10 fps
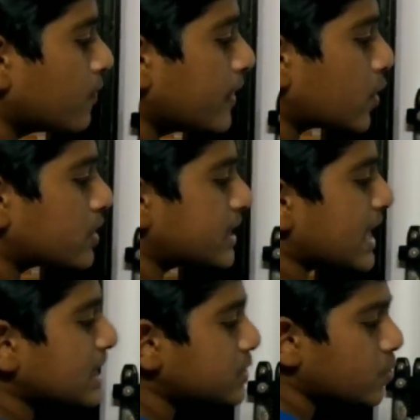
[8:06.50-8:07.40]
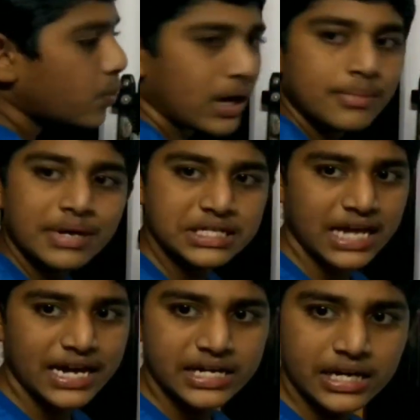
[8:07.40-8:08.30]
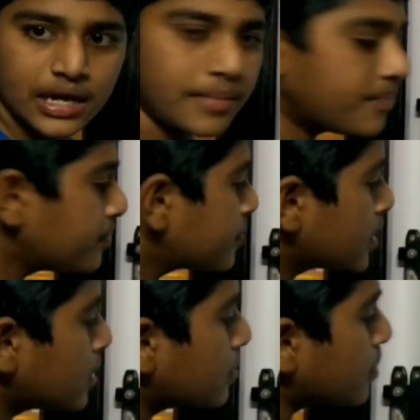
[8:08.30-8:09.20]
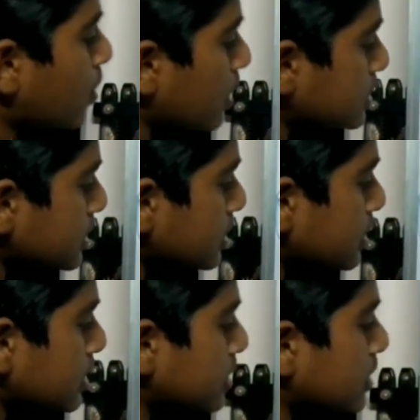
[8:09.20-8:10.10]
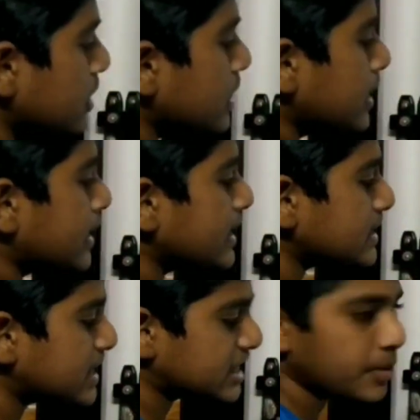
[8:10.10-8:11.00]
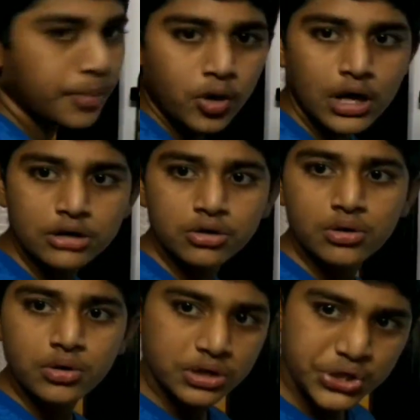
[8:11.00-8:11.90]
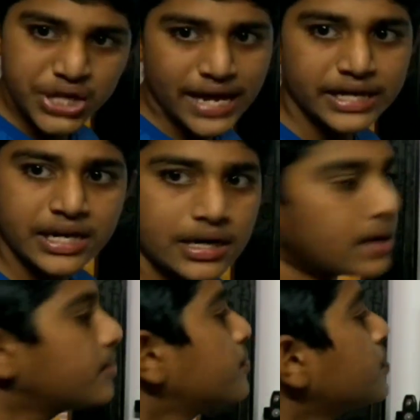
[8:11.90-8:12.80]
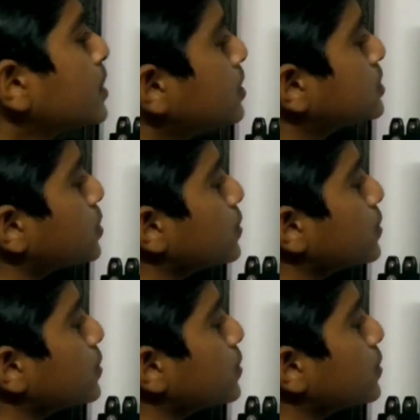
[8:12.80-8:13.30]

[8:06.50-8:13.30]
we wrote it as 1 by sin theta because it is reciprocal to sin theta. So